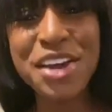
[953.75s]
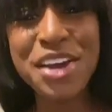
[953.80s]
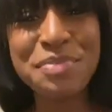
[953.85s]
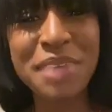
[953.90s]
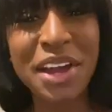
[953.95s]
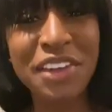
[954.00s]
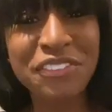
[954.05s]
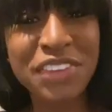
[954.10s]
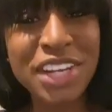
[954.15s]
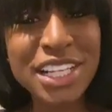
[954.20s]

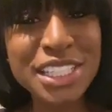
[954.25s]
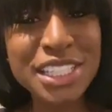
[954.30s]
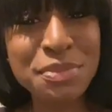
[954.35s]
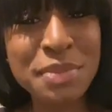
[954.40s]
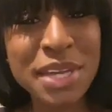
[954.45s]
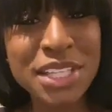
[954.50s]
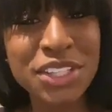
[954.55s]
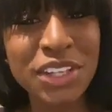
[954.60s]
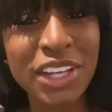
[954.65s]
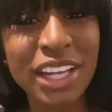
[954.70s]
My first
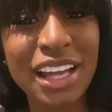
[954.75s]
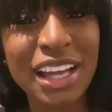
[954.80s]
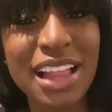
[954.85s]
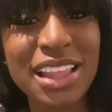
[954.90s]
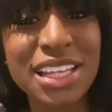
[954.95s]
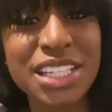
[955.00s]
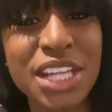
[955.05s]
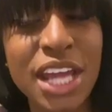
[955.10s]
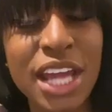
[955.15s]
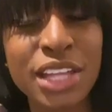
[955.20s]
semester in
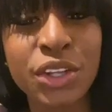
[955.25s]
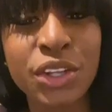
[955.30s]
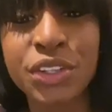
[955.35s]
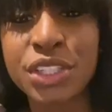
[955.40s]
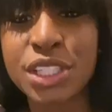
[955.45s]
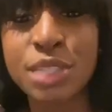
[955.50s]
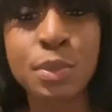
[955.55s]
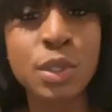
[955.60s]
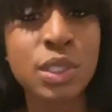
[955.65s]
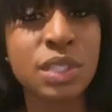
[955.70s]
college, I learned
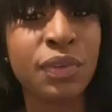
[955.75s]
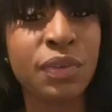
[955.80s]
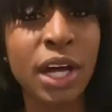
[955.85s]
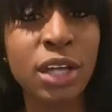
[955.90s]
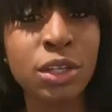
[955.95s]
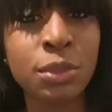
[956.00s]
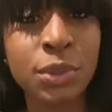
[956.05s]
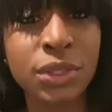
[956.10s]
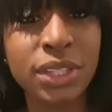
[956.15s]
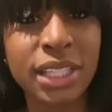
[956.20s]
the most
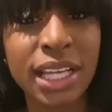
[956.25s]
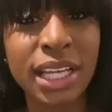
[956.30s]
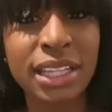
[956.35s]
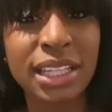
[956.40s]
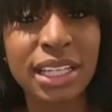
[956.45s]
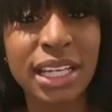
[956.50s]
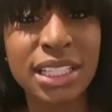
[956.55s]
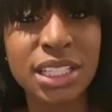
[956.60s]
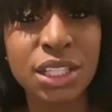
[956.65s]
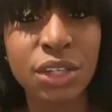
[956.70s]
valuable thing
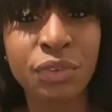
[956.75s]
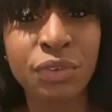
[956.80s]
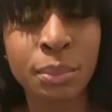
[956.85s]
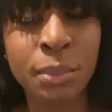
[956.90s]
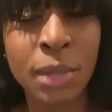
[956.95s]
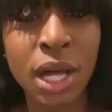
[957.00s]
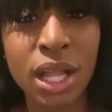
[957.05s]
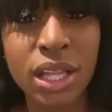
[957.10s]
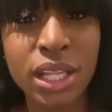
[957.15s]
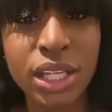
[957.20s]
that I took from
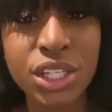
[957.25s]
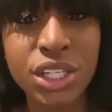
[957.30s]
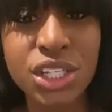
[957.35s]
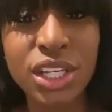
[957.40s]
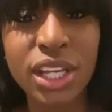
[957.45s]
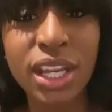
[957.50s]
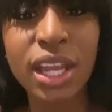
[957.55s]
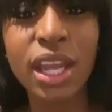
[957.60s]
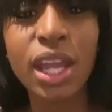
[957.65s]
college.